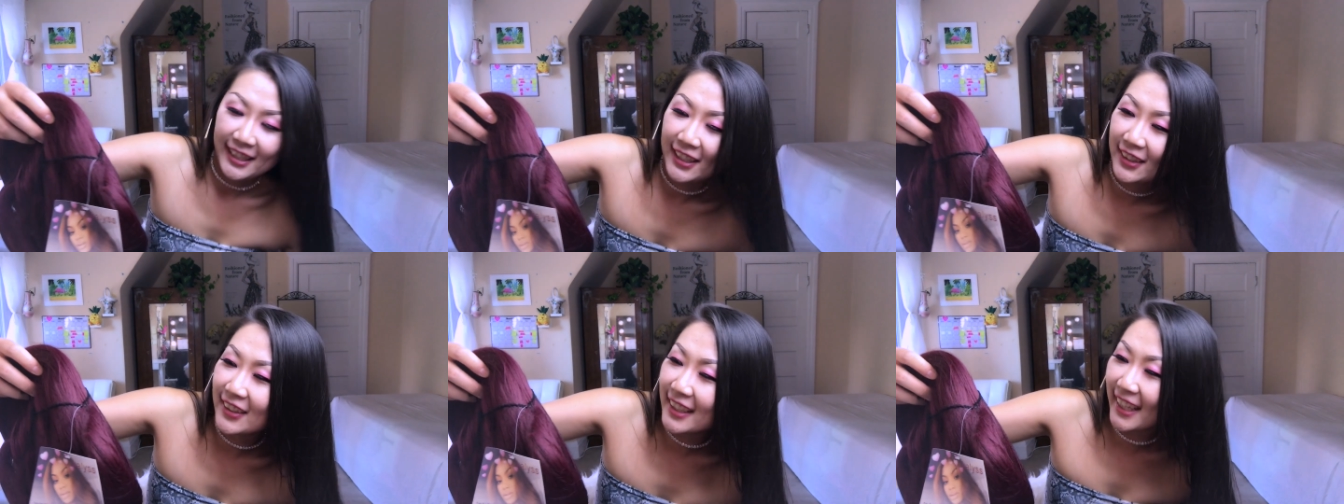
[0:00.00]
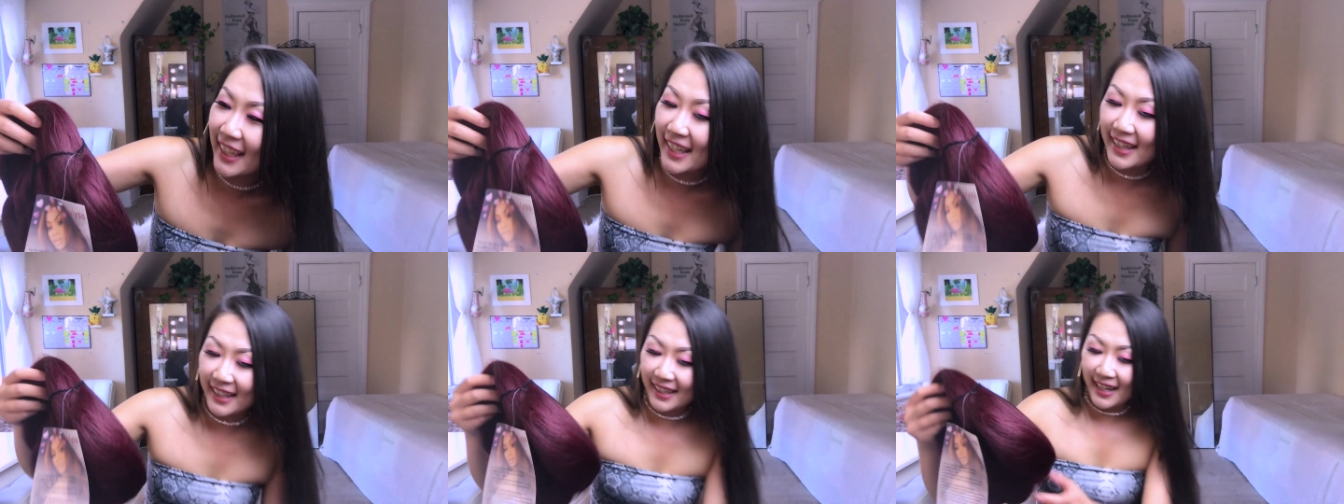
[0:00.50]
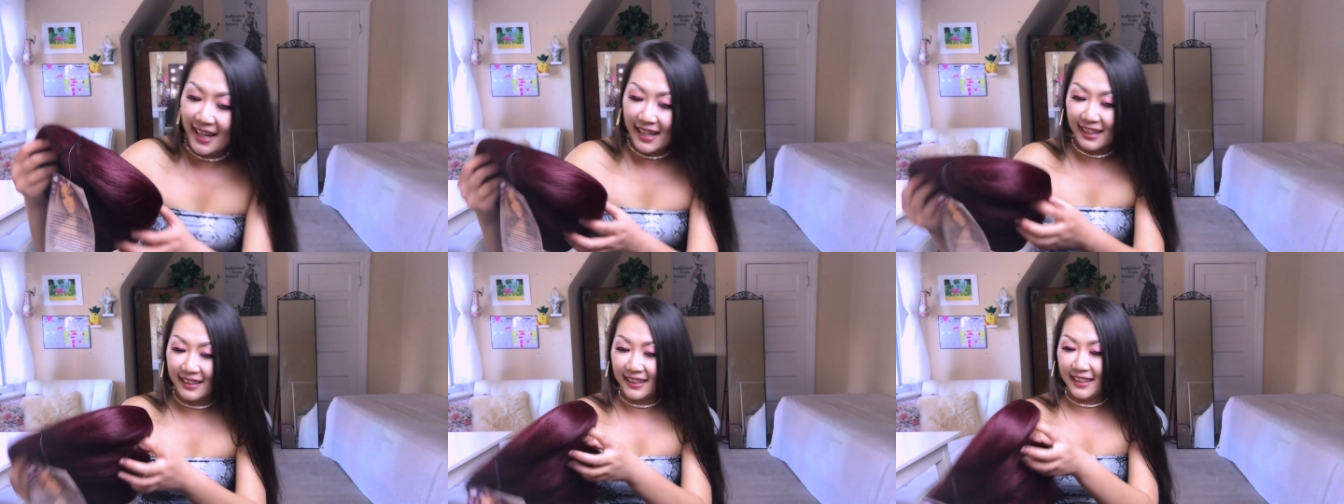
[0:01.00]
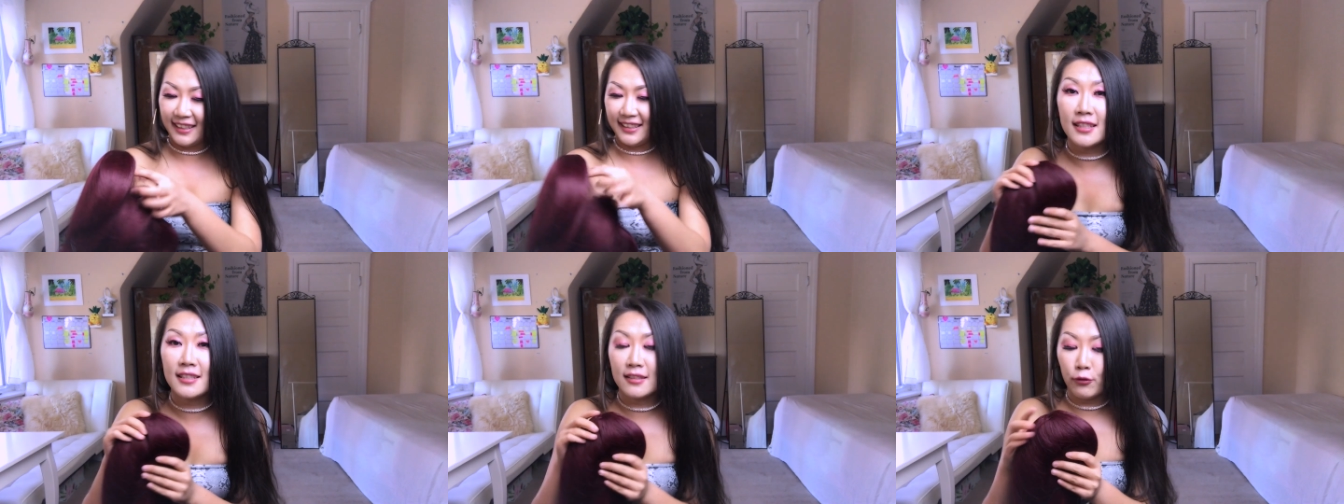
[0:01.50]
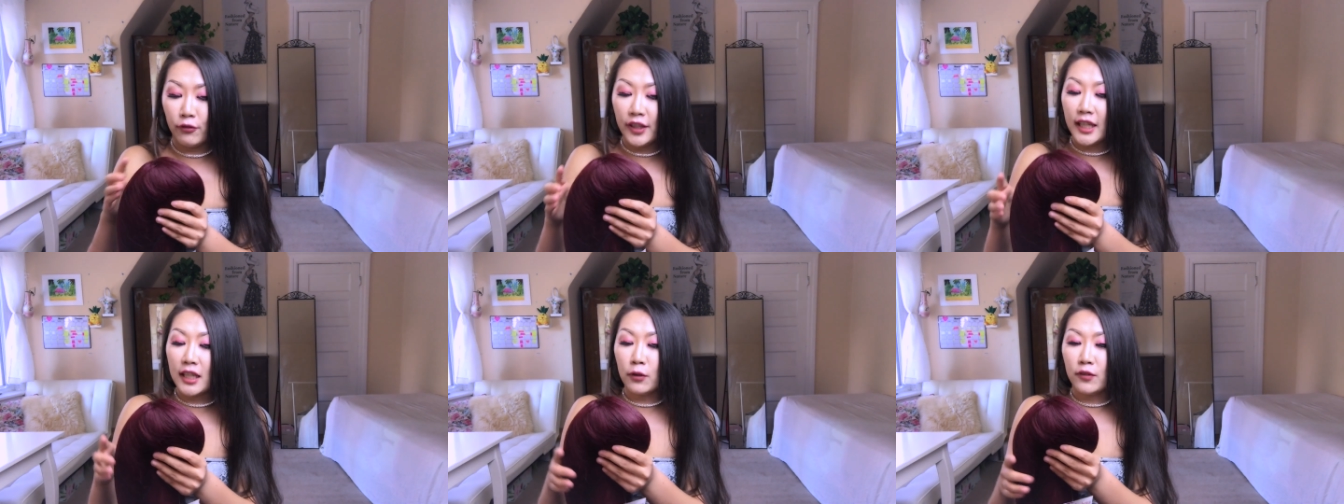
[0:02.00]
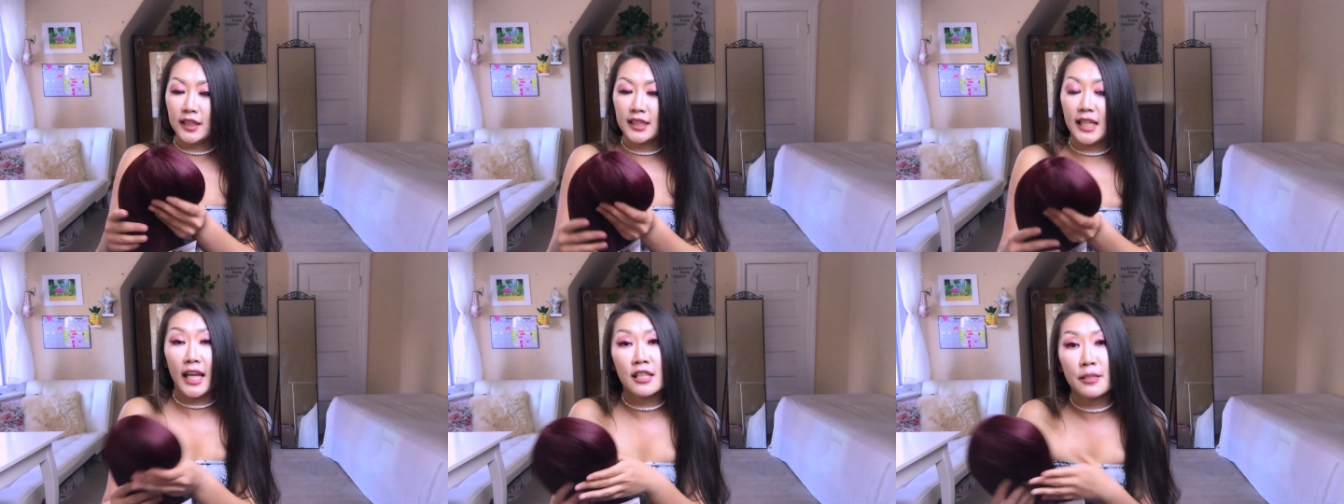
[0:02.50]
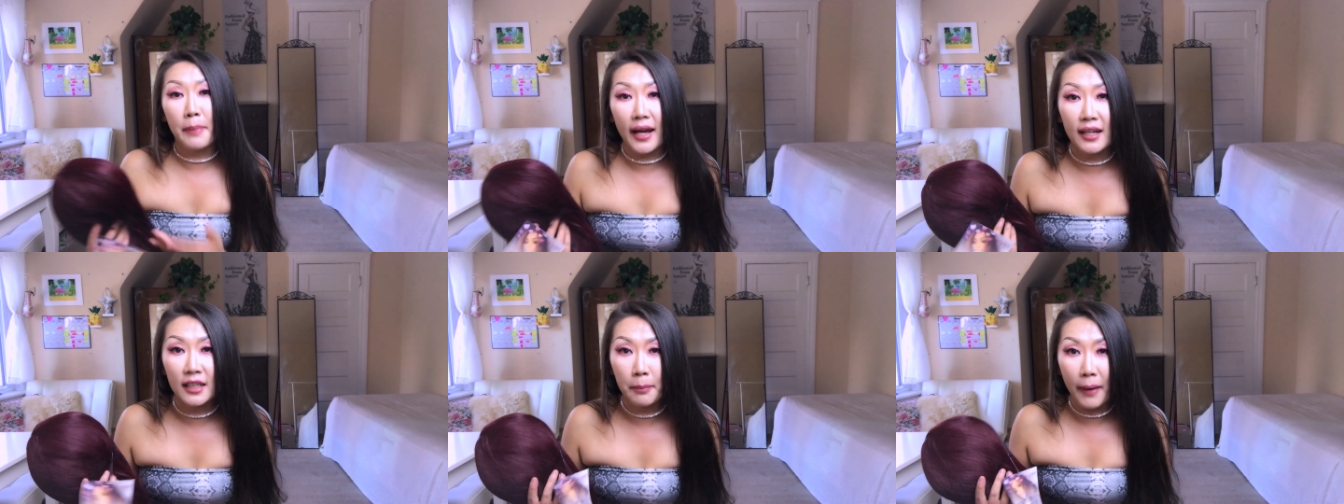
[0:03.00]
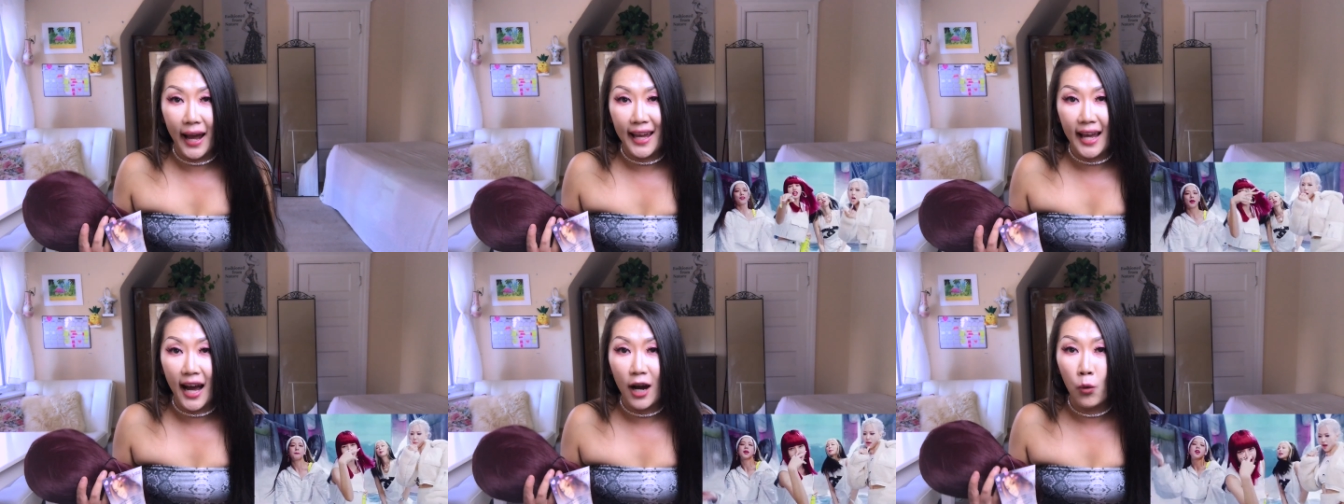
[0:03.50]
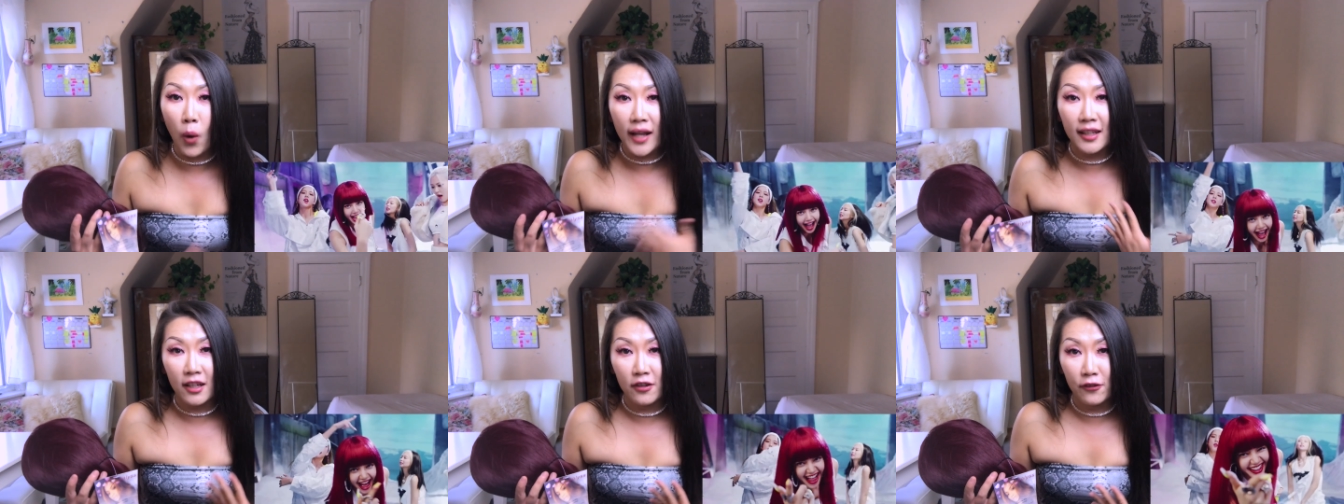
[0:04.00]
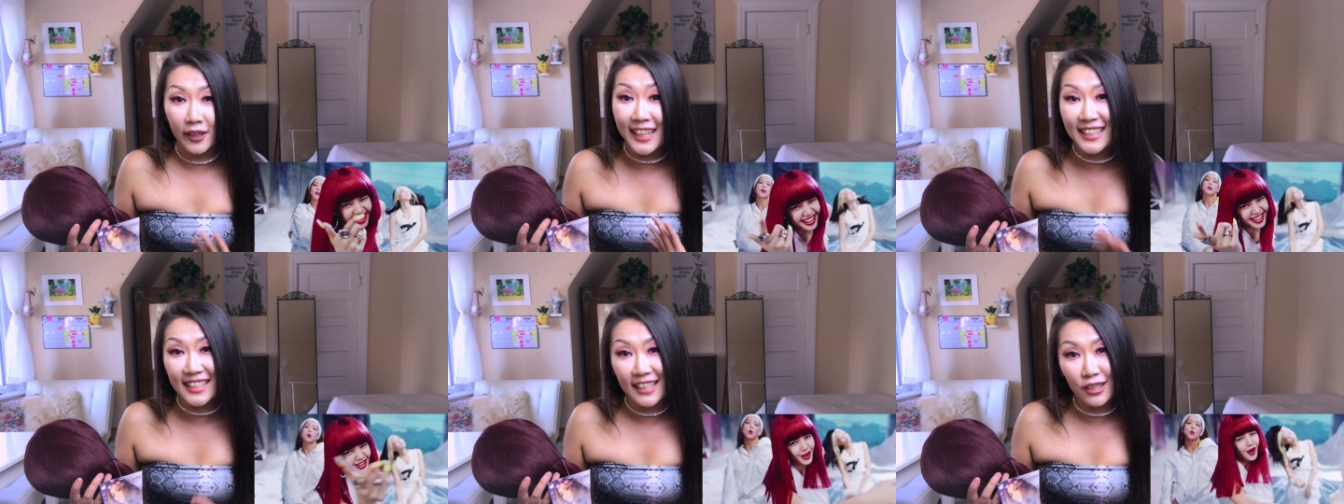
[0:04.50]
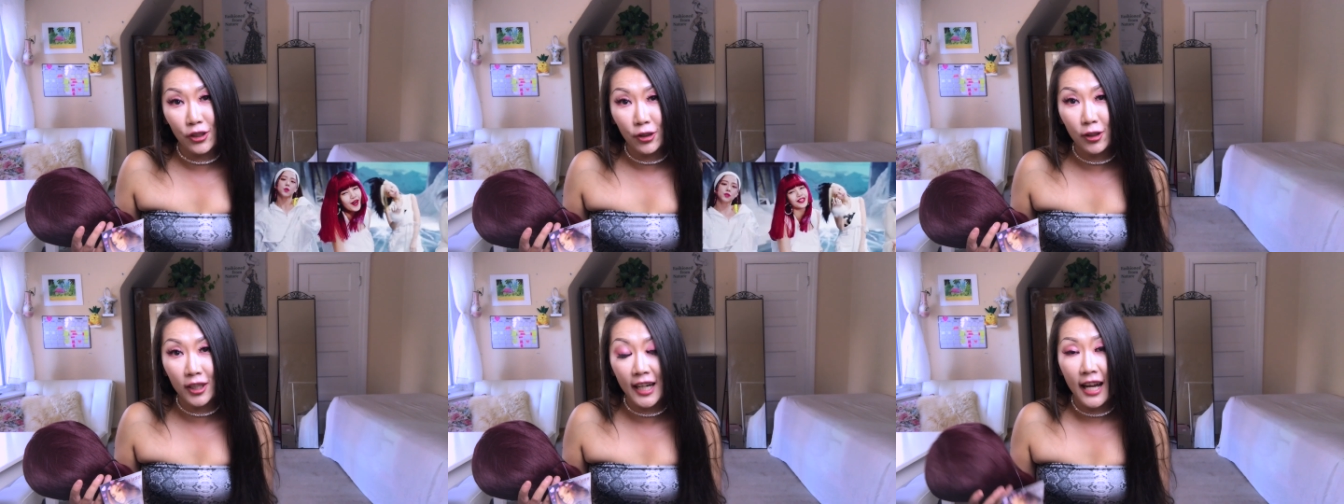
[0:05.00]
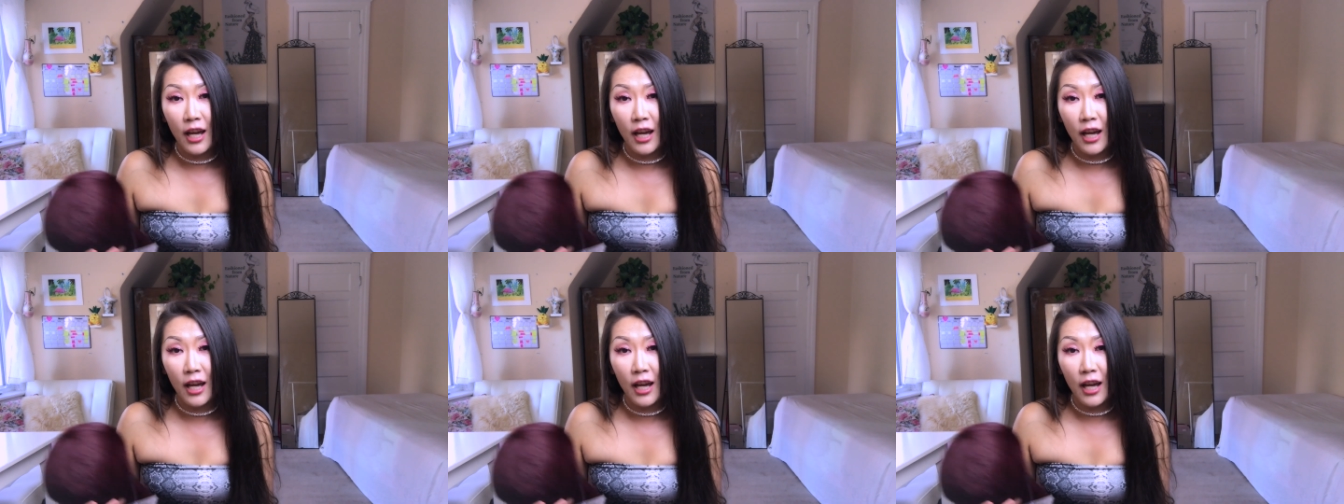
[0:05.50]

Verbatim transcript: Look at the color. This wig was inspired by one of Lisa's look,